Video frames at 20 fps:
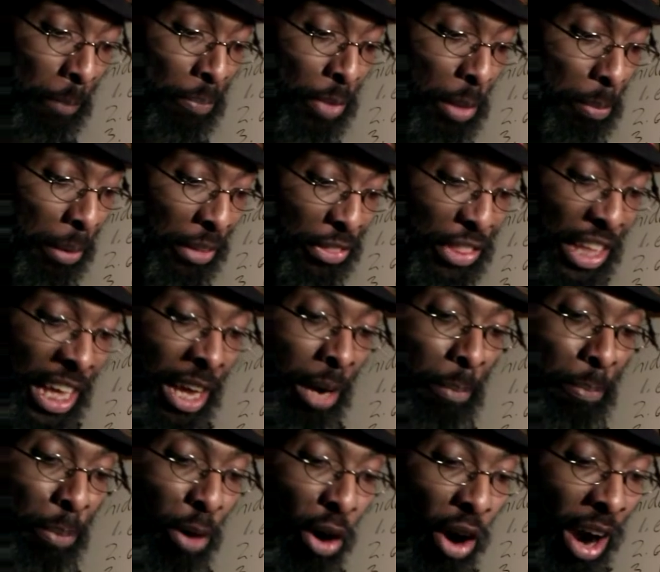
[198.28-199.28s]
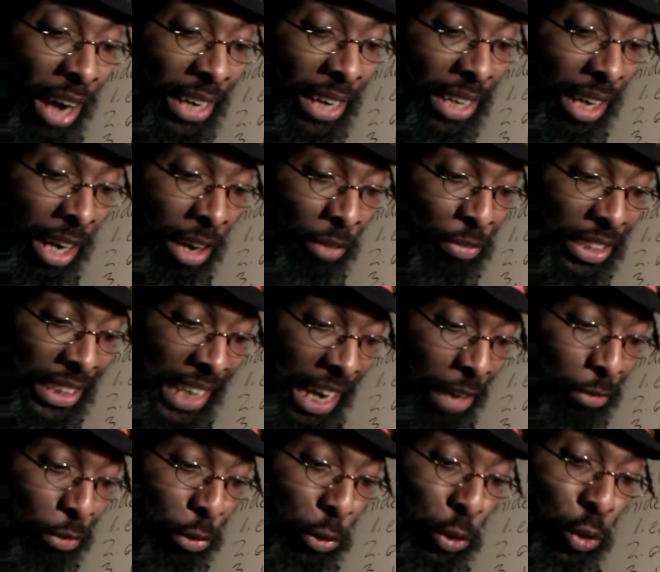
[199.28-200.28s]
But they are part of the
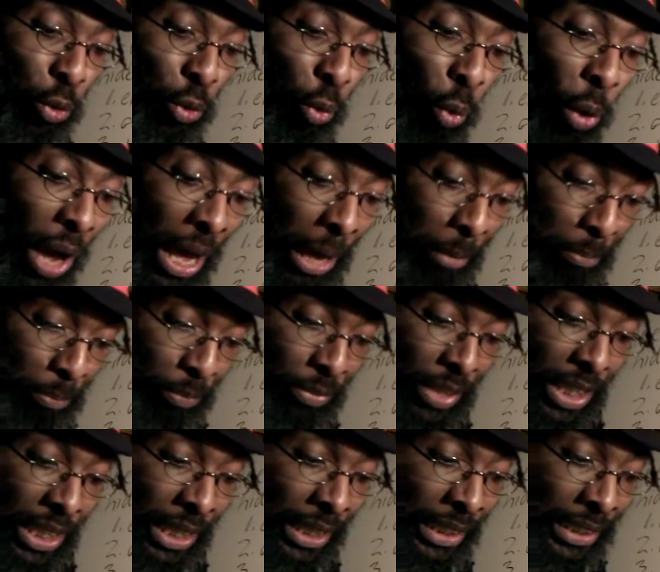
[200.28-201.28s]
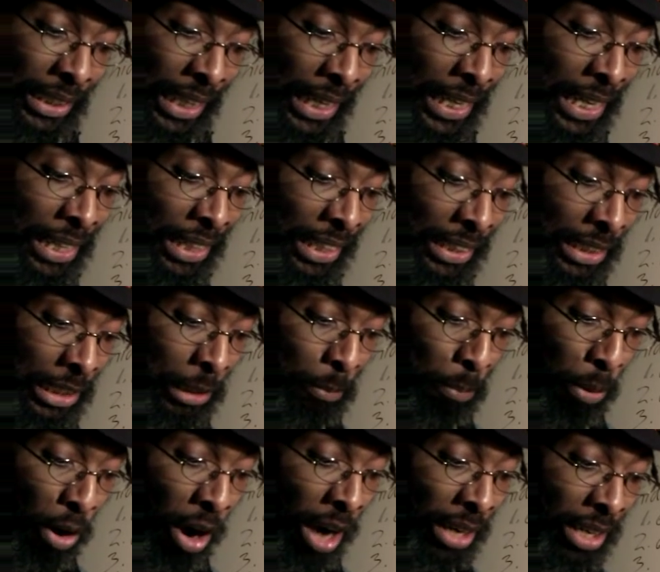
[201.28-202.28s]
devil's web. You understand? And this is
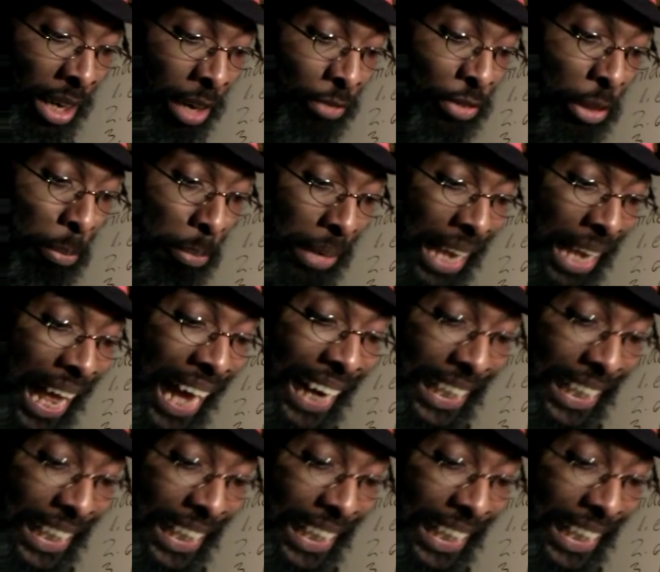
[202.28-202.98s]
part of the black